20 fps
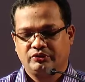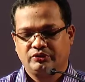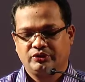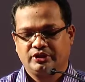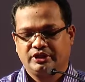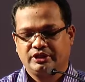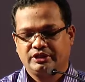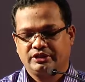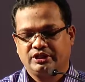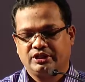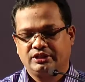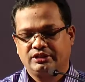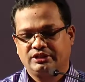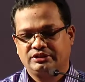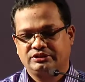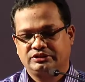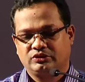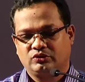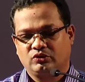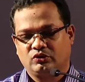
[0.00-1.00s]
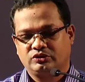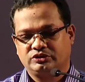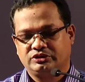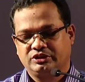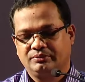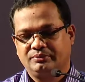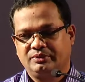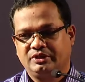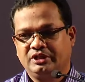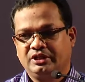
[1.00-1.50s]
to Ranganathan's
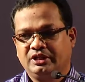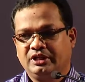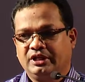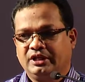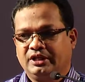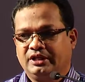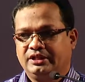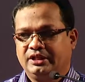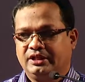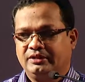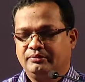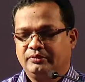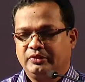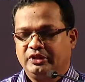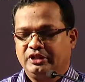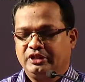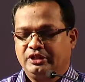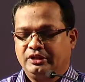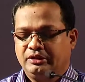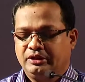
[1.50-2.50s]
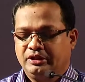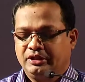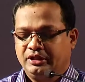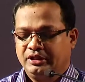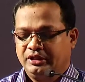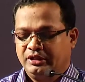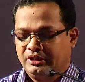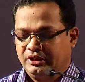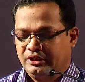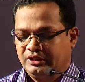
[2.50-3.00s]
concept. Then
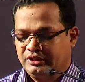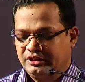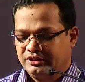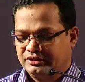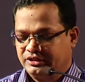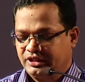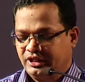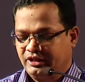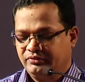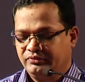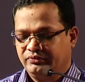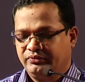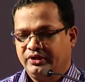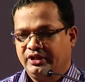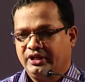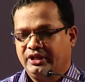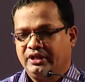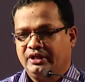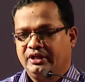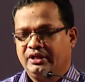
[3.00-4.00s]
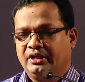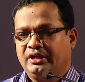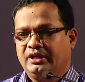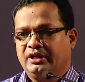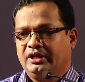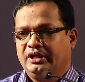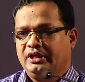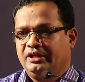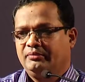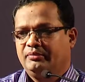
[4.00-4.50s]
in the same way,
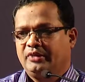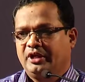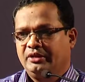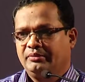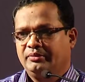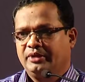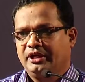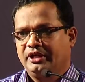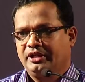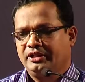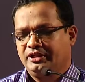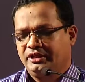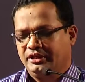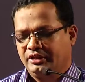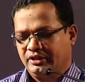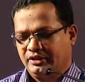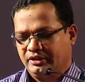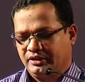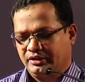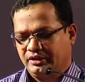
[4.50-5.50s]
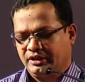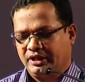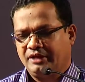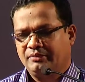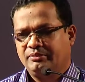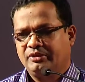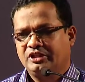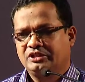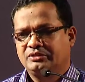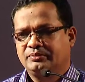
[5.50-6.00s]
in my mind,
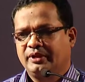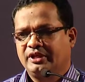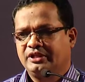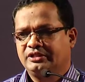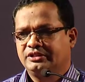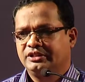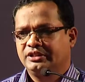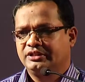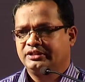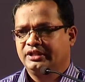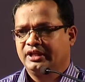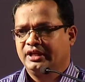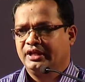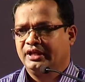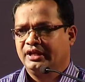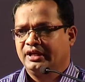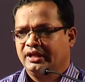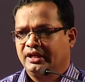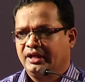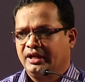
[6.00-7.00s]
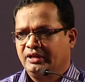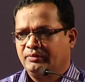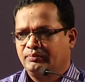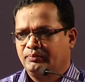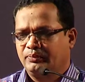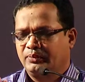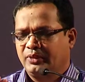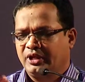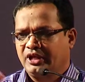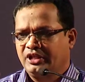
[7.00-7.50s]
library space is a
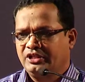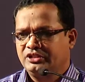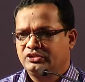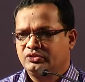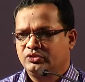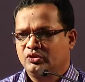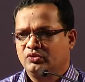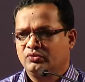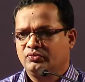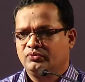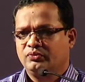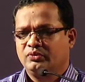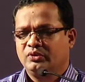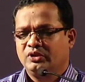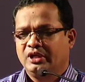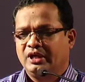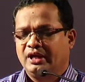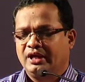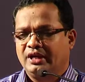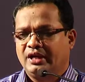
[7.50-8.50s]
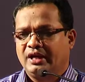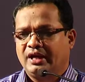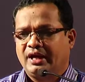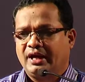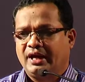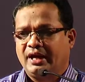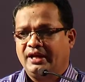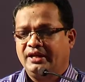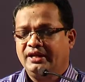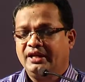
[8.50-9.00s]
place of
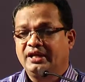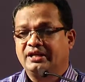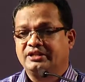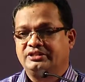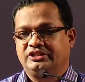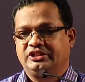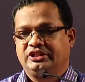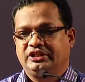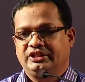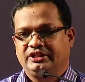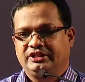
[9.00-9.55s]
energy.